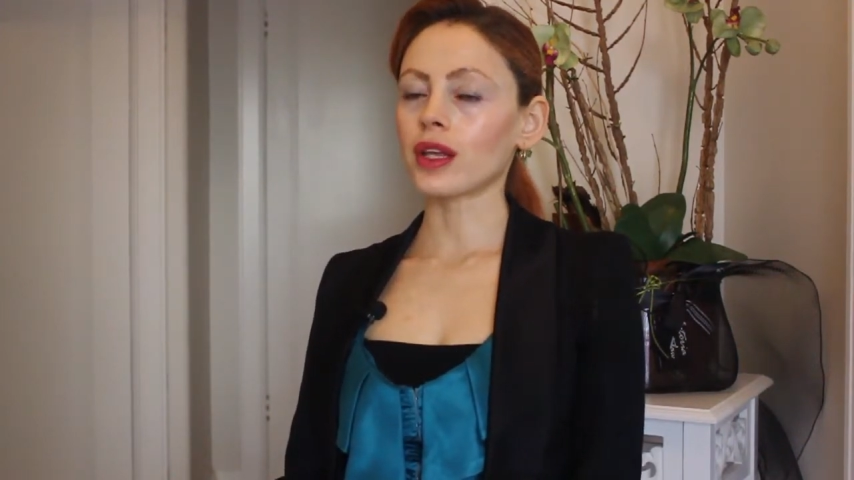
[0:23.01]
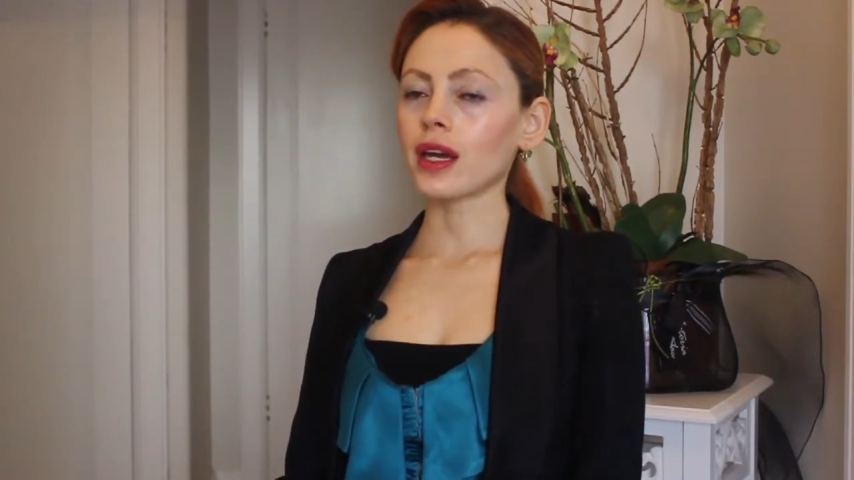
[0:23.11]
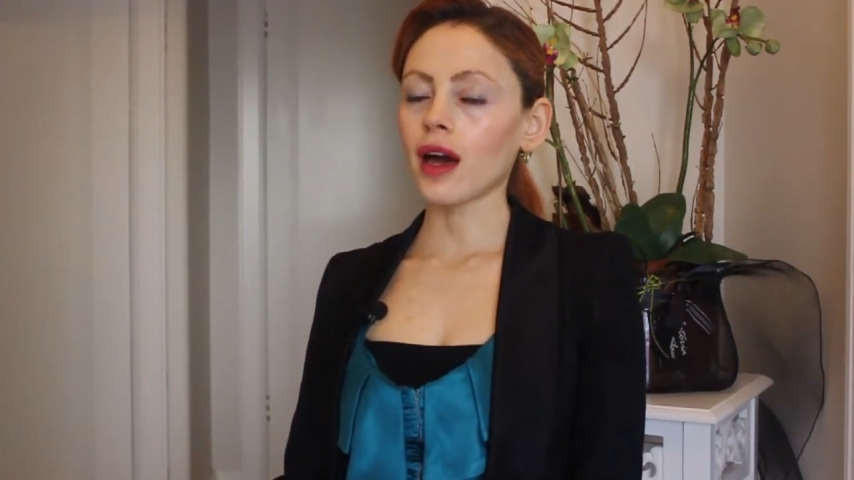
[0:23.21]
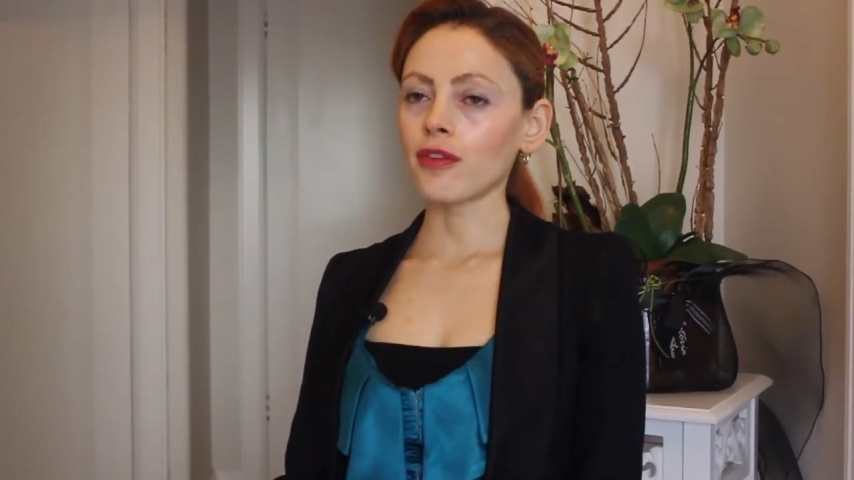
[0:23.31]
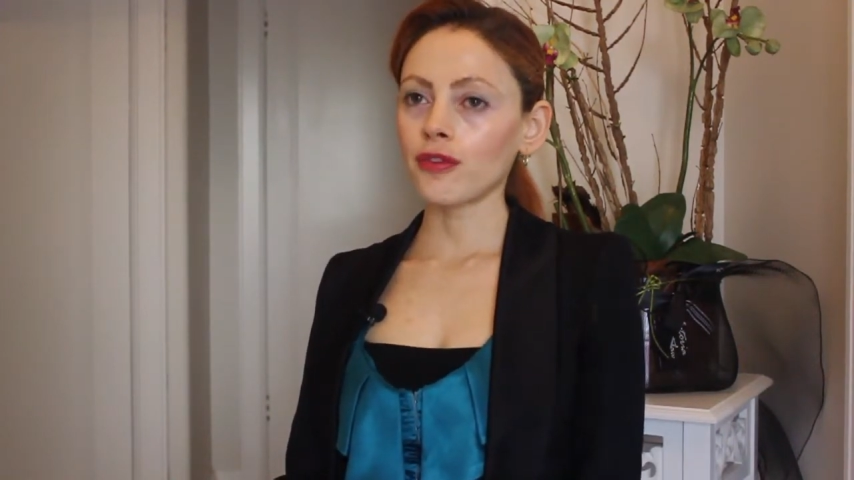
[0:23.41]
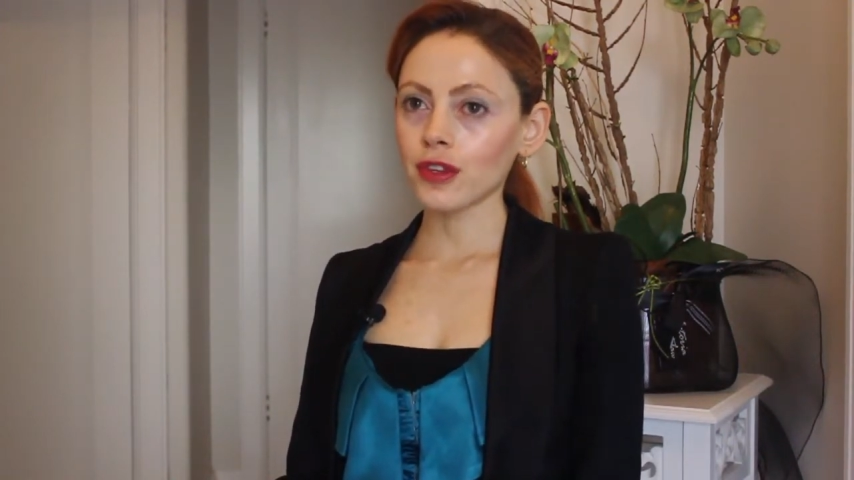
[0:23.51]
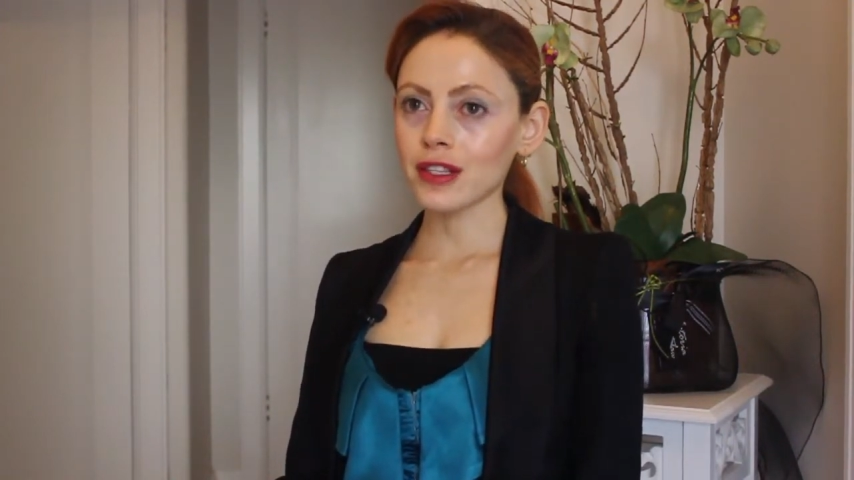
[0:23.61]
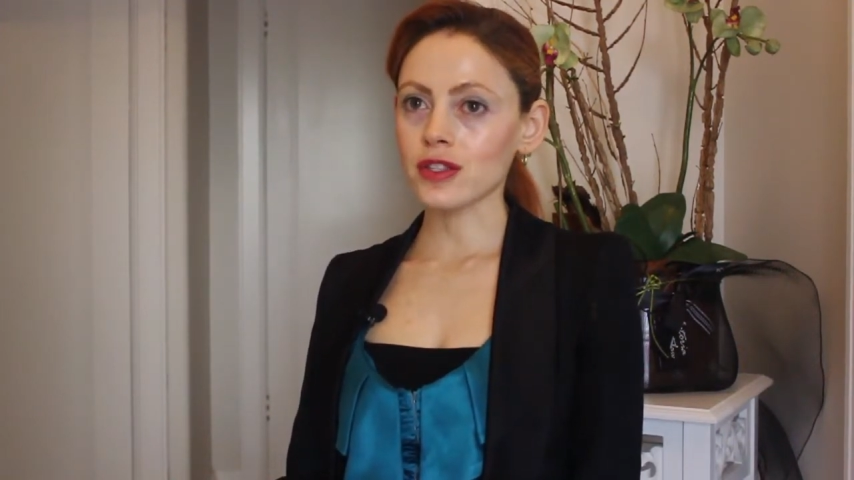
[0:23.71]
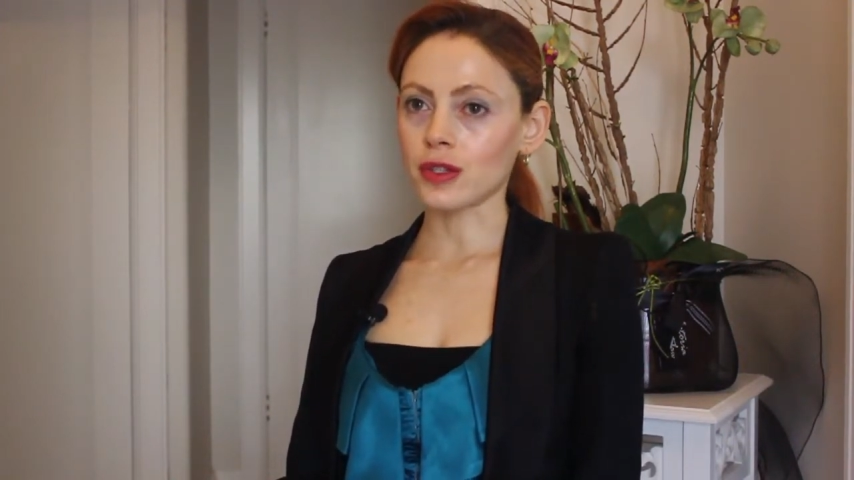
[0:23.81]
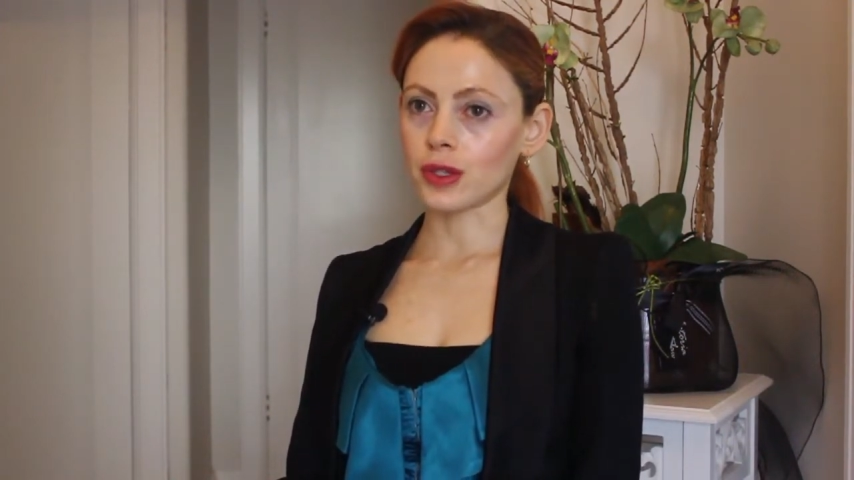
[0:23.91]
They are
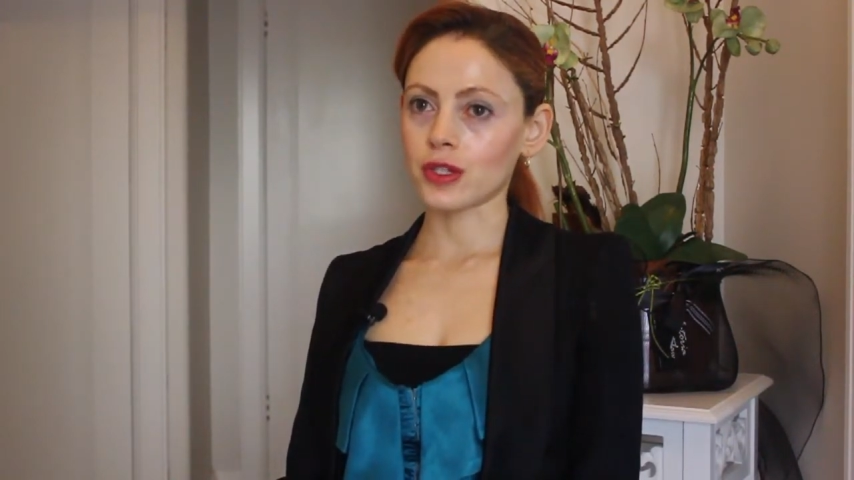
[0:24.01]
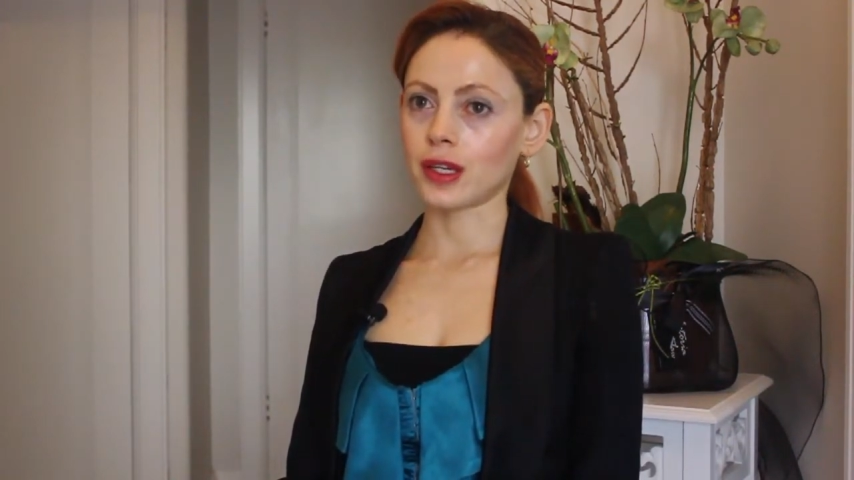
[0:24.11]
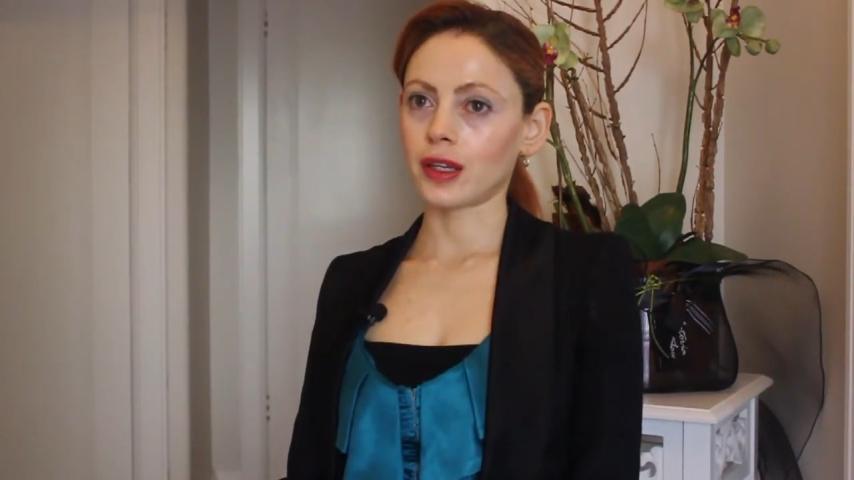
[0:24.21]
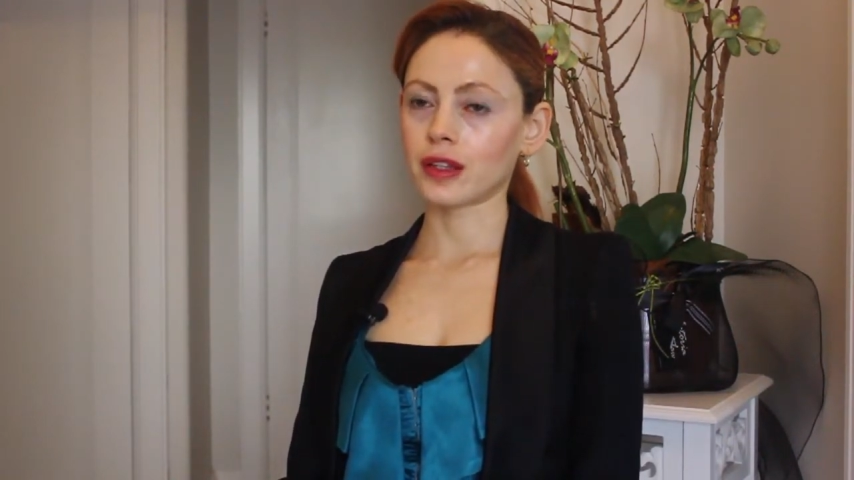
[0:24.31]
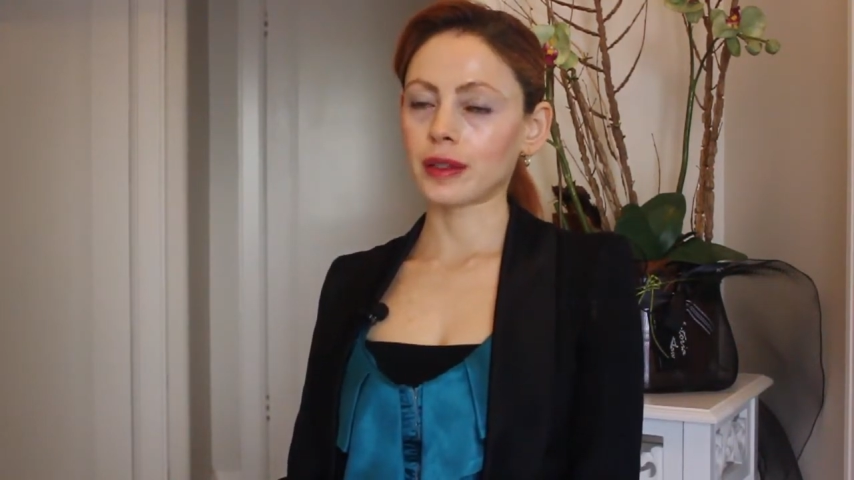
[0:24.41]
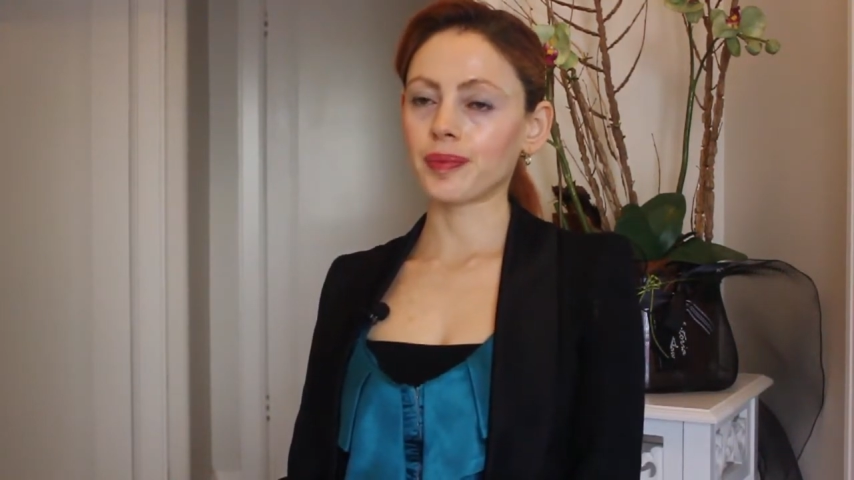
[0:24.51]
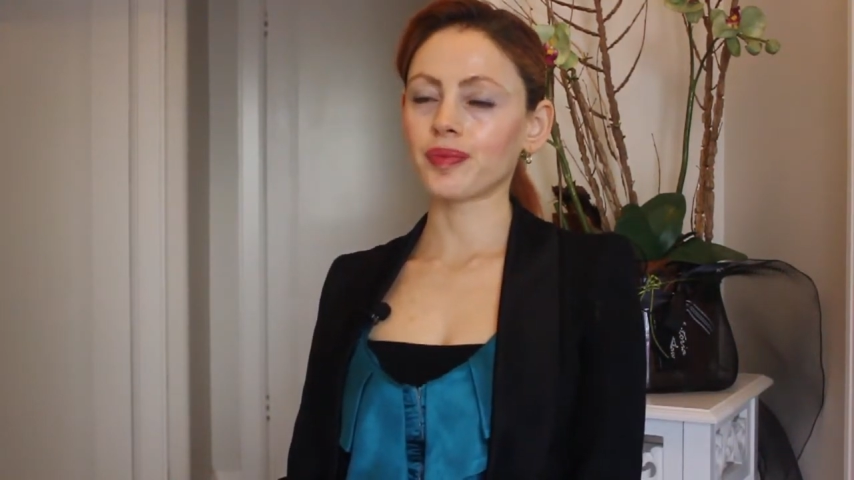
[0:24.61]
fixed to your teeth.